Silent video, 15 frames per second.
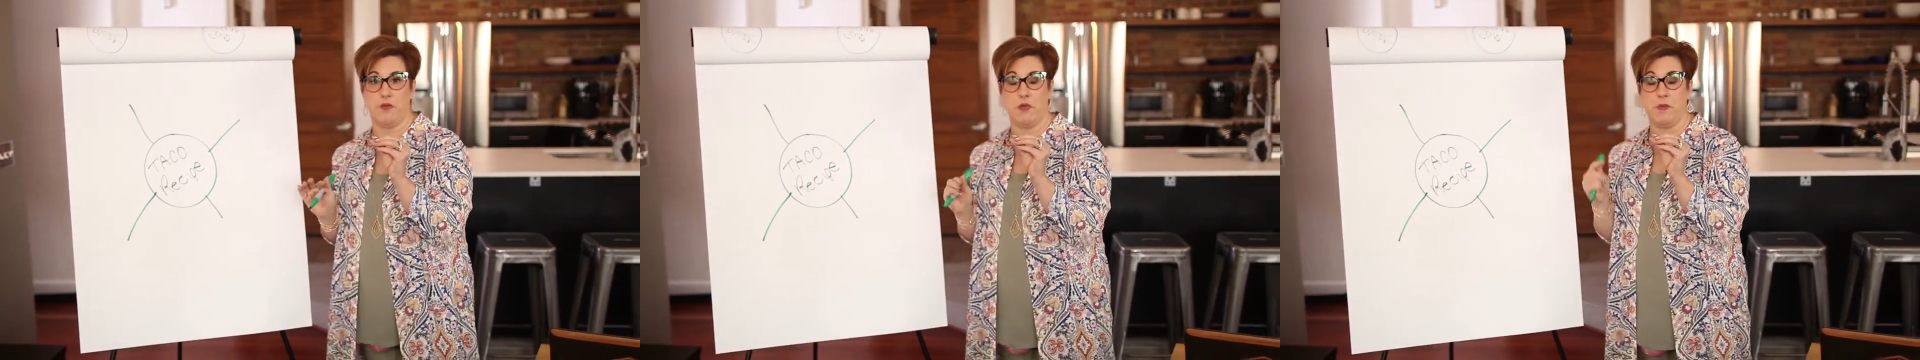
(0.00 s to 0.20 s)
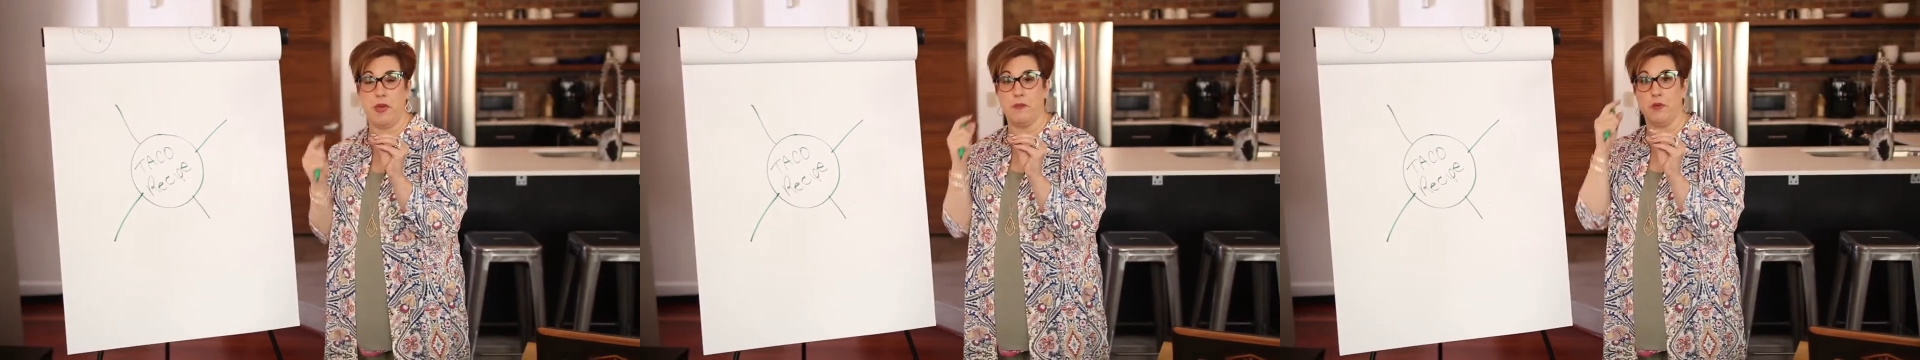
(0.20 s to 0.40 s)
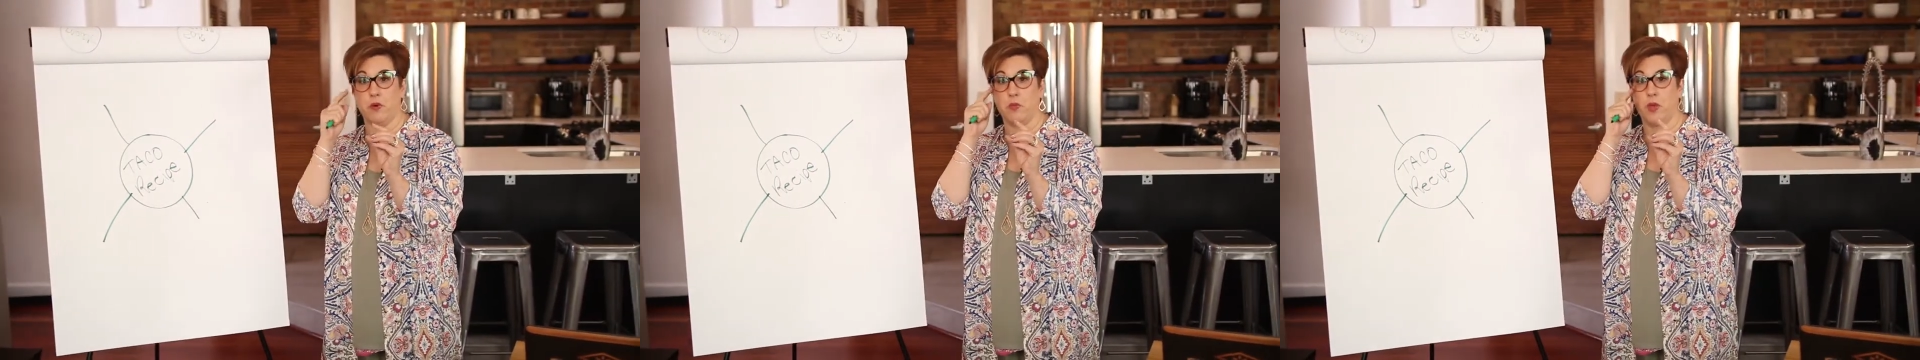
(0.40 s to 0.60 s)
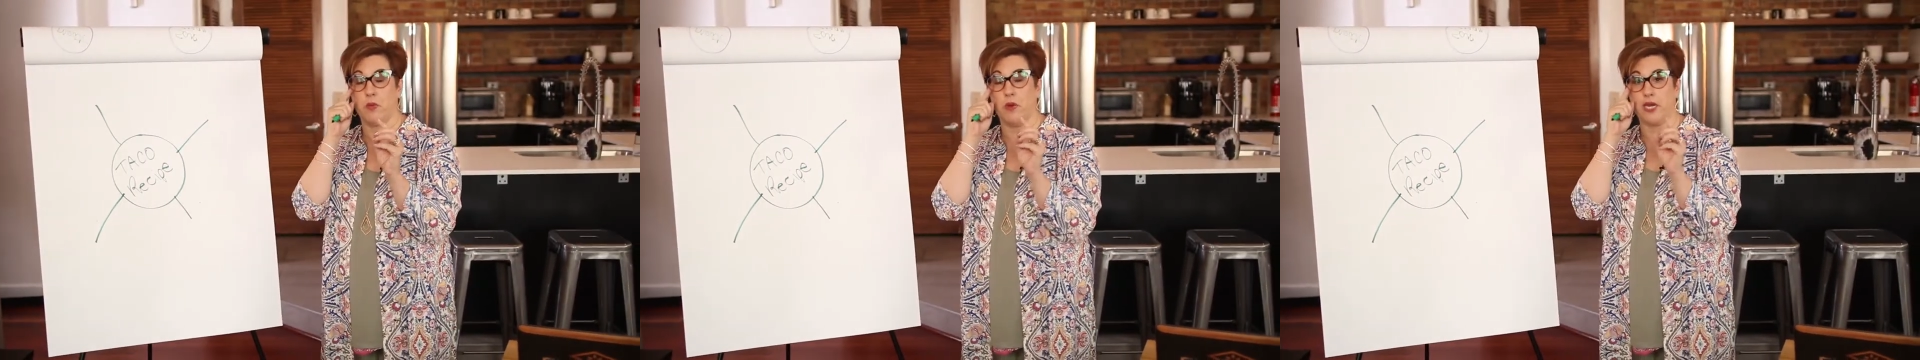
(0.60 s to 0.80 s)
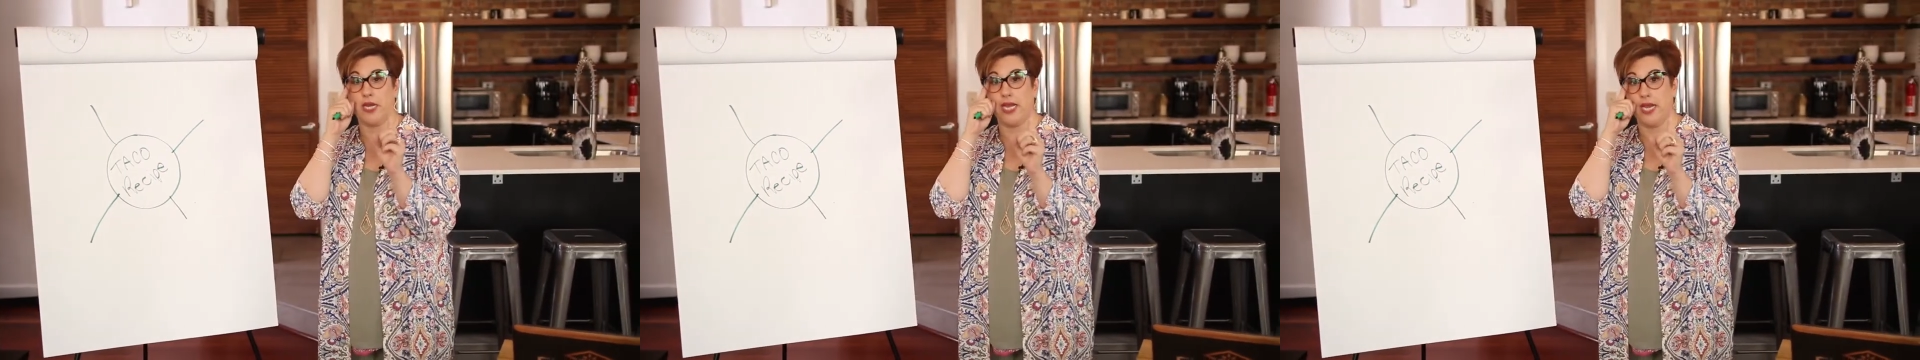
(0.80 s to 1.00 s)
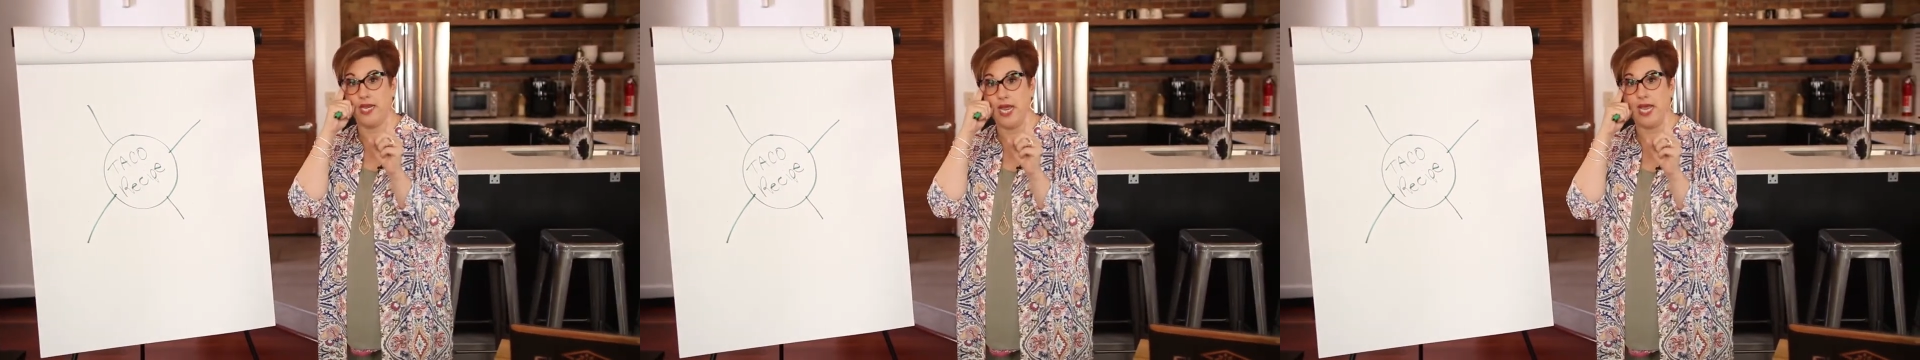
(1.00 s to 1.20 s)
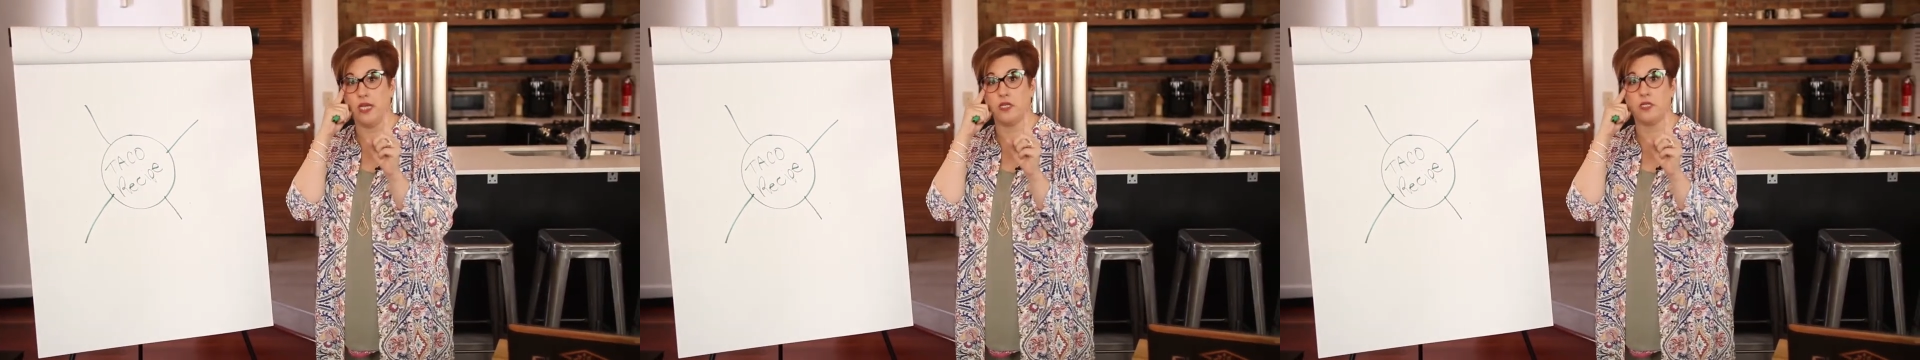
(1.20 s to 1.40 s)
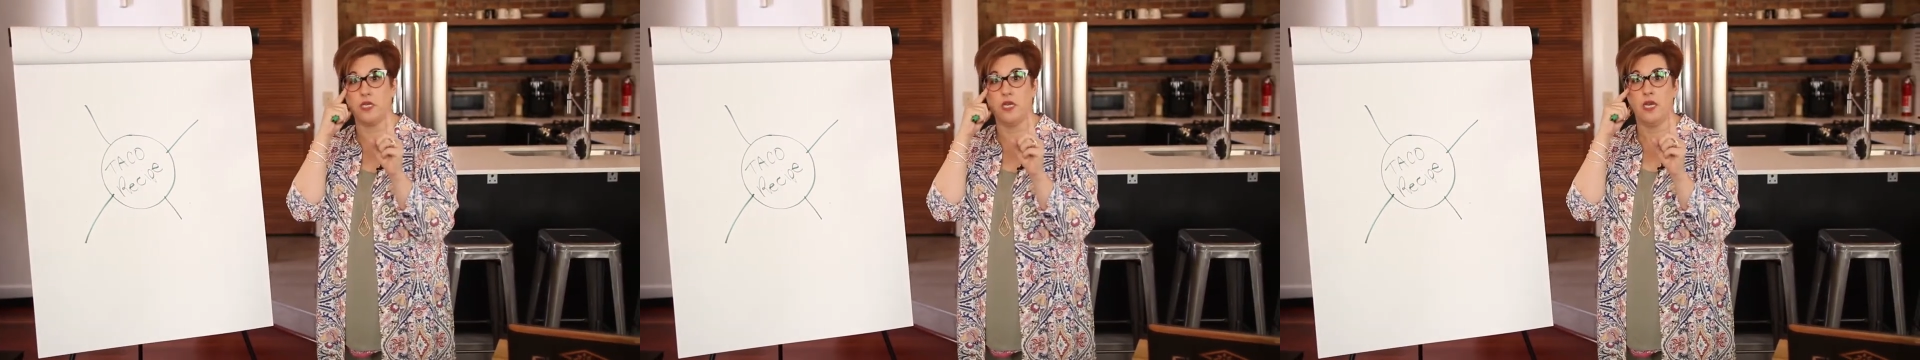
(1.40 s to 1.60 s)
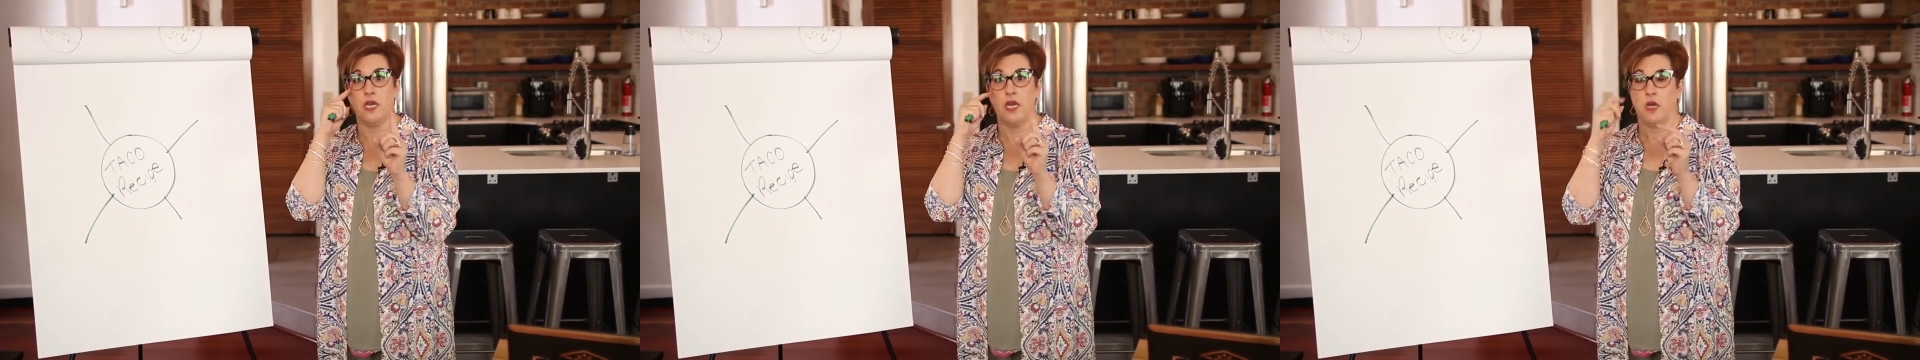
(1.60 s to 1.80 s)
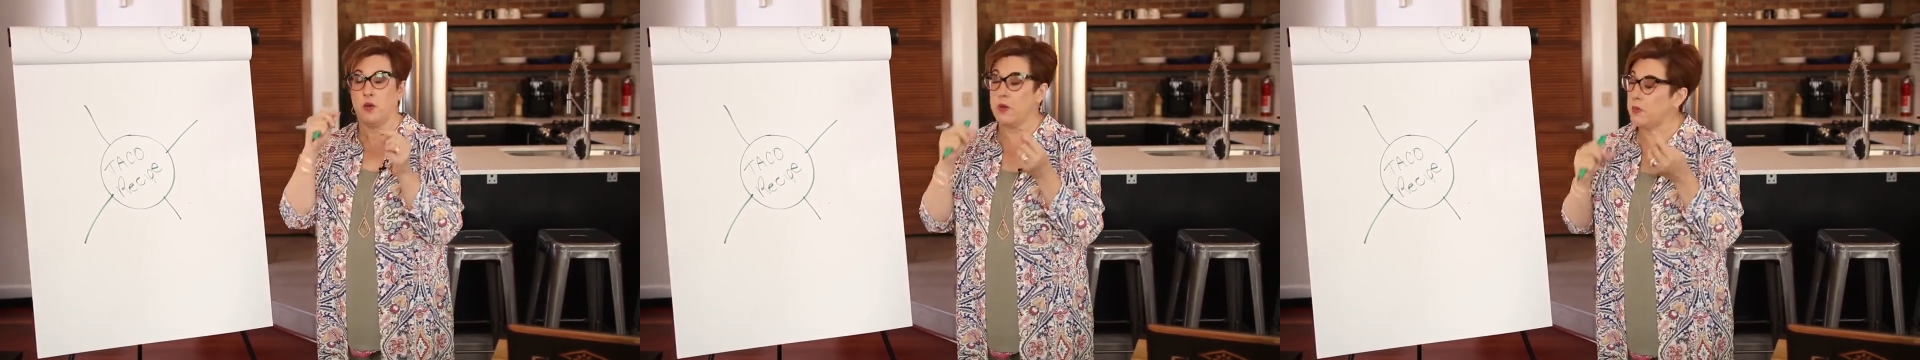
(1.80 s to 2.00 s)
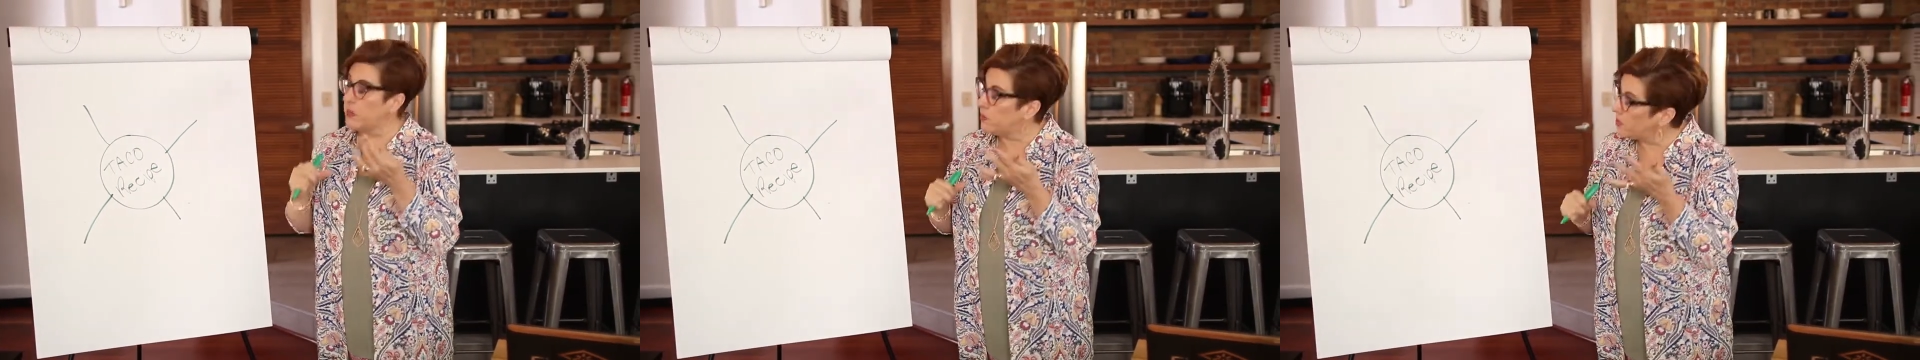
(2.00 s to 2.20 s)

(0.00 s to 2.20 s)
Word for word: Remember, we wanna connect, we wanna